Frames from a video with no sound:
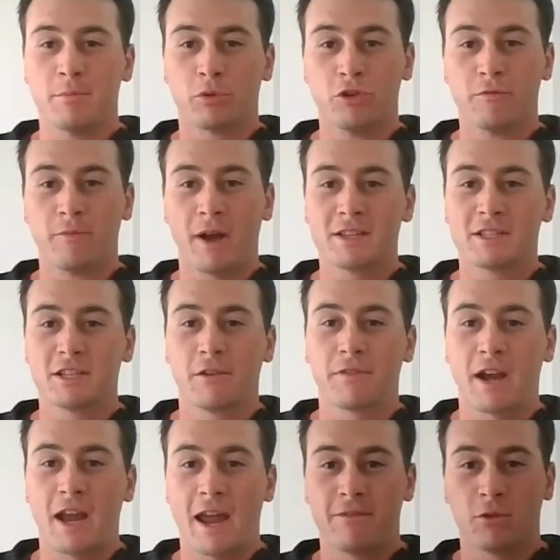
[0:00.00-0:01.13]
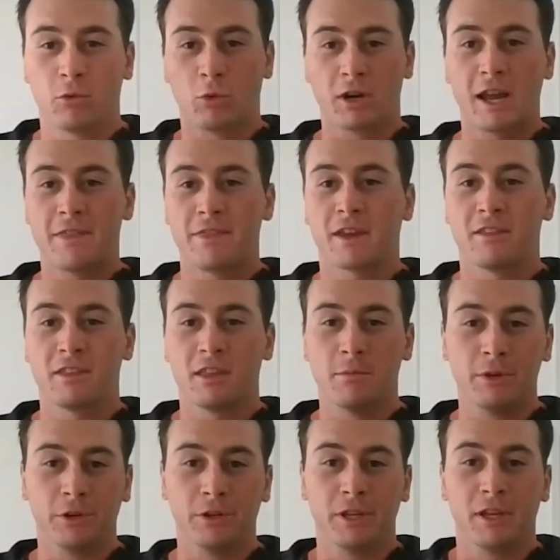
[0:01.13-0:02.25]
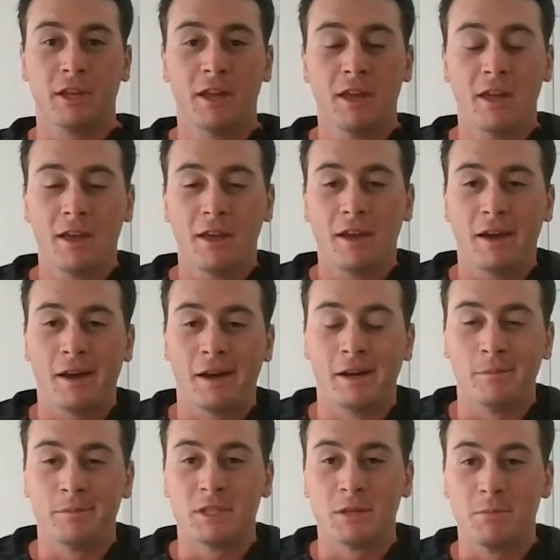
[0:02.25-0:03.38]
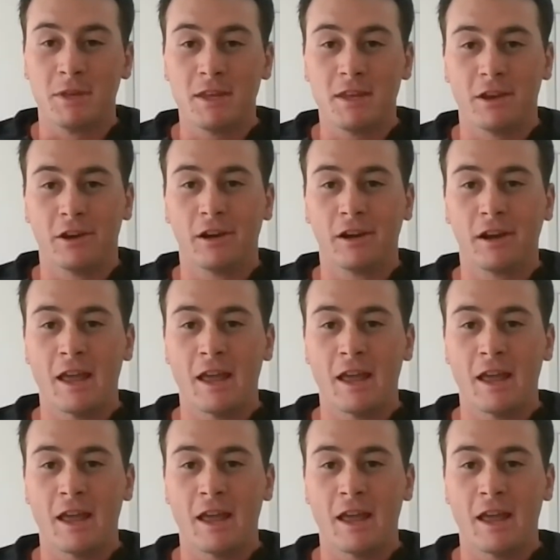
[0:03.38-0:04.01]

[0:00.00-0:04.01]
prove myself that I have the work ethic and the ability to be here.